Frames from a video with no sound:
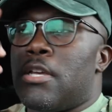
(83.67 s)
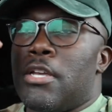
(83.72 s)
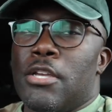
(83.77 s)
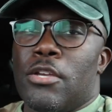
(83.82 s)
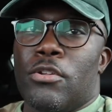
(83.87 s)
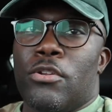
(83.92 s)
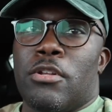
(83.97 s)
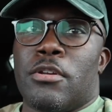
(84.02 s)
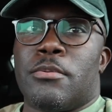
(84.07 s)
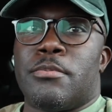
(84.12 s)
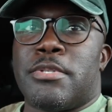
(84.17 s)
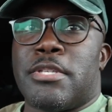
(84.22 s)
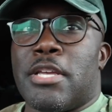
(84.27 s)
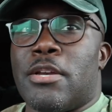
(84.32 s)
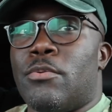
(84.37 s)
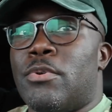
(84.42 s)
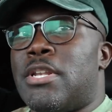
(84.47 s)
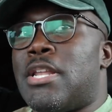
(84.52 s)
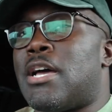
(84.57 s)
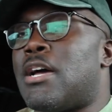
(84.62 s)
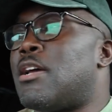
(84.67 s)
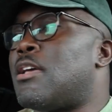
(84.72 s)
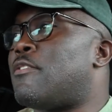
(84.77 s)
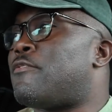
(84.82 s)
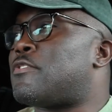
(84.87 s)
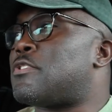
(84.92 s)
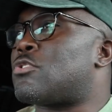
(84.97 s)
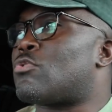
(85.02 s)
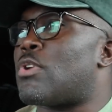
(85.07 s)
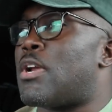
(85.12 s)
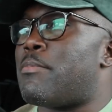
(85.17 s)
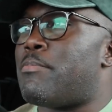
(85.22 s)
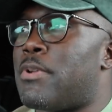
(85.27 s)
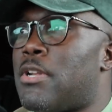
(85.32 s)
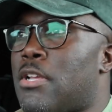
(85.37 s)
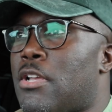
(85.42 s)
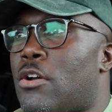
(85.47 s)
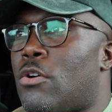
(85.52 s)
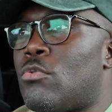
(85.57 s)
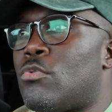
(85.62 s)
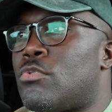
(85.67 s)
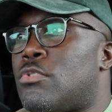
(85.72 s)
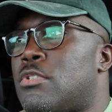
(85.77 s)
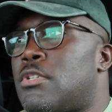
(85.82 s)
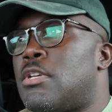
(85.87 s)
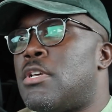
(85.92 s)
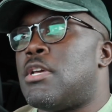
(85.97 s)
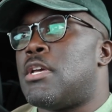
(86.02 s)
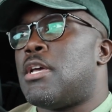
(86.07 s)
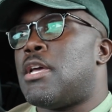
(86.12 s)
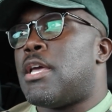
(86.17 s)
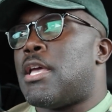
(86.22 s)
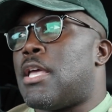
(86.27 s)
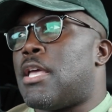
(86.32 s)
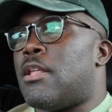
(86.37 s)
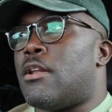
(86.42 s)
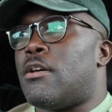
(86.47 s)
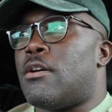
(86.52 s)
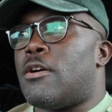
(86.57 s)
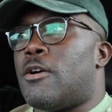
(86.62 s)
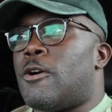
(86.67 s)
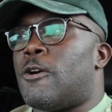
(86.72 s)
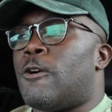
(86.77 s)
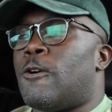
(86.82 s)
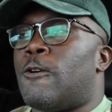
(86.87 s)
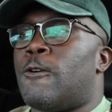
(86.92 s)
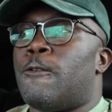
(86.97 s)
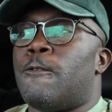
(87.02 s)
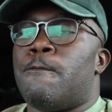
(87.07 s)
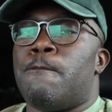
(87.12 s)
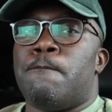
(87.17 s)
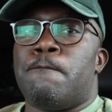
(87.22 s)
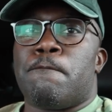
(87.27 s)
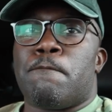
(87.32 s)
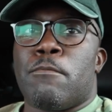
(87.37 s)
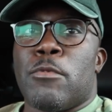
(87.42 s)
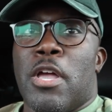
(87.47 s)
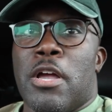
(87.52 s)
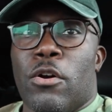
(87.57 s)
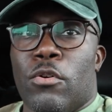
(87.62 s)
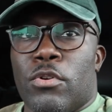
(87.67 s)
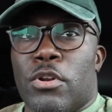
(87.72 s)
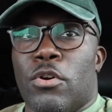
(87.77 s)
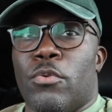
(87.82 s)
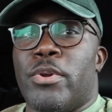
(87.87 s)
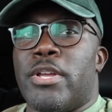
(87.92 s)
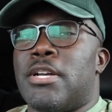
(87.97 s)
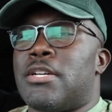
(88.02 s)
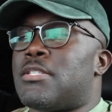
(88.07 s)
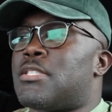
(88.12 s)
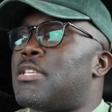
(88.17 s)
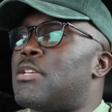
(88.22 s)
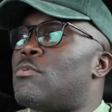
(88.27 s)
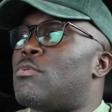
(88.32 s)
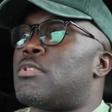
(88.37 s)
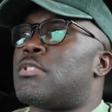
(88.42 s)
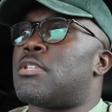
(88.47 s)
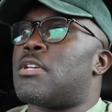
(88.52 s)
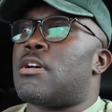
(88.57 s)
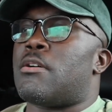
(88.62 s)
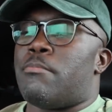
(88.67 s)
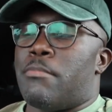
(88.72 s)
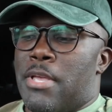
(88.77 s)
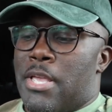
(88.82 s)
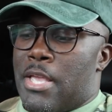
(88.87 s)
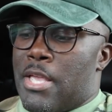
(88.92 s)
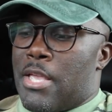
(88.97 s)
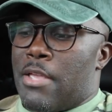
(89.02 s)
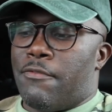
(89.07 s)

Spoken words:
You know what I'm saying? We down here for scraping the coast, and I don't know. We gonna see what's up, man.